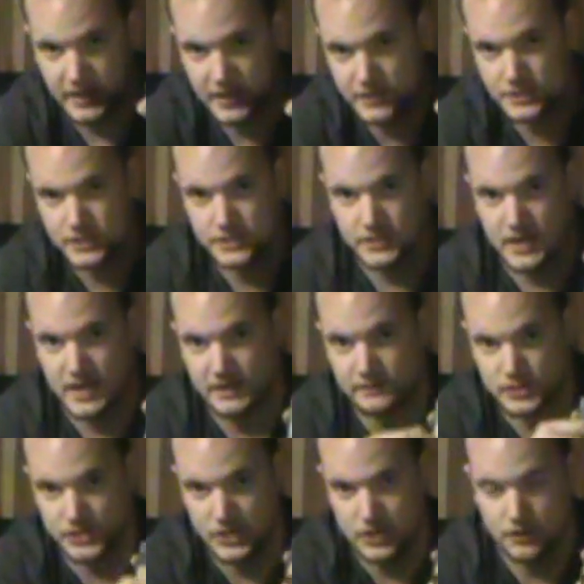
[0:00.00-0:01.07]
cases and have
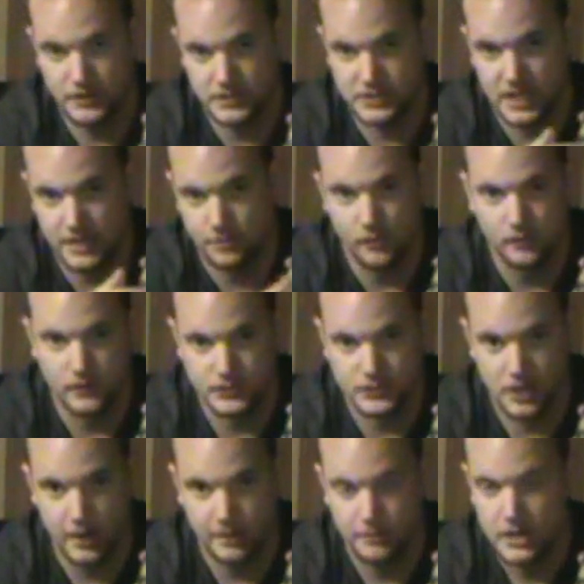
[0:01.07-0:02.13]
security tape over the
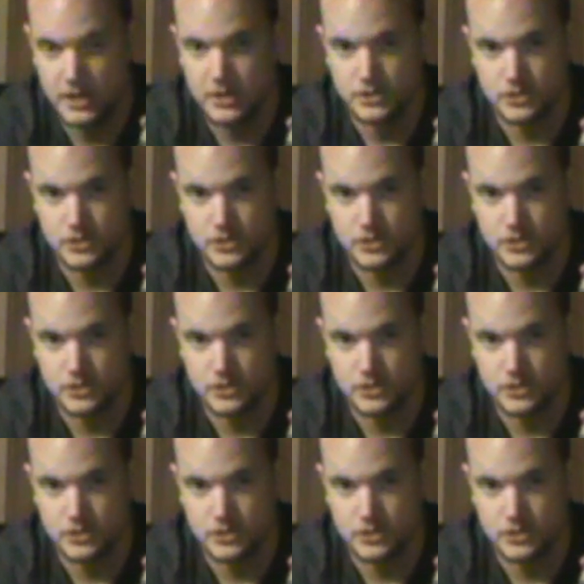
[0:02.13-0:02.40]
top.